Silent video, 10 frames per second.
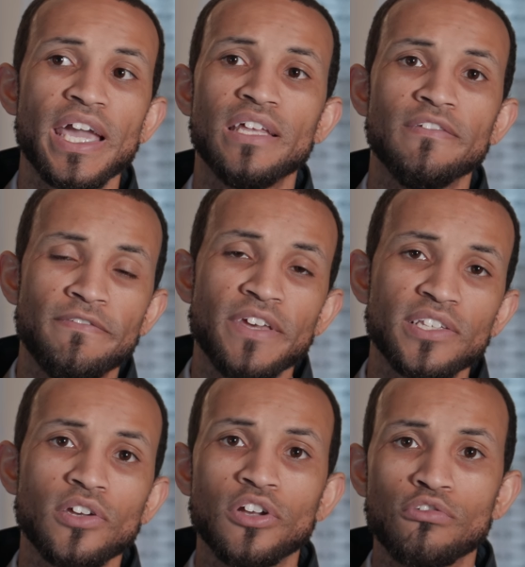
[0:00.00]
and
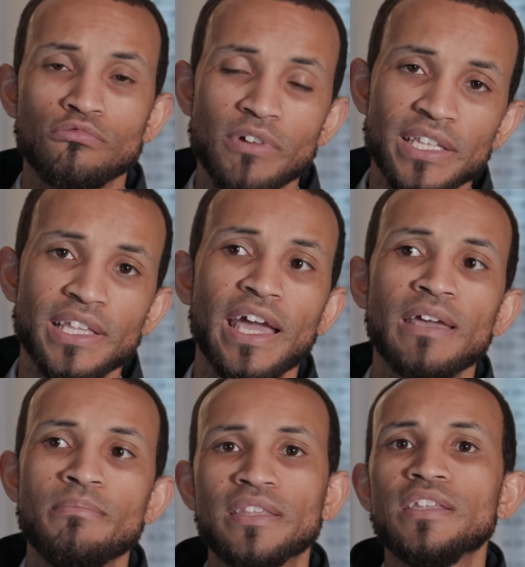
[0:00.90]
fix and correct that
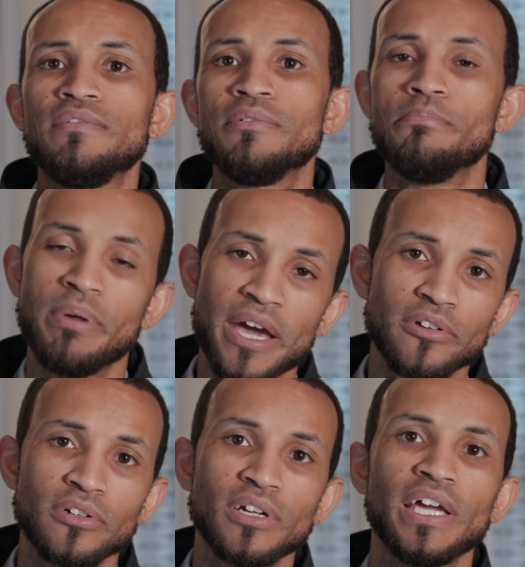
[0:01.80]
and make it even
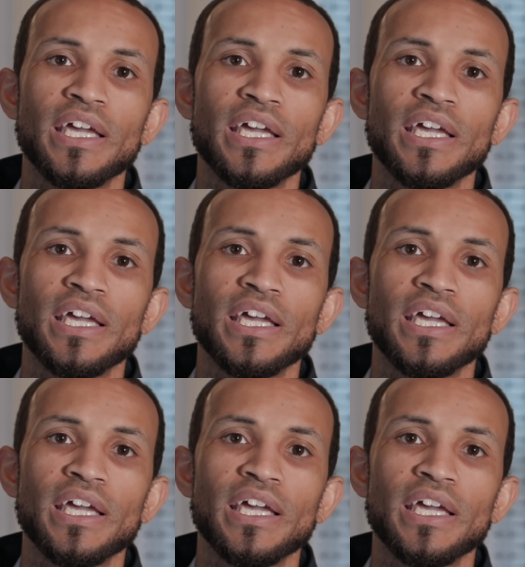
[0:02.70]
better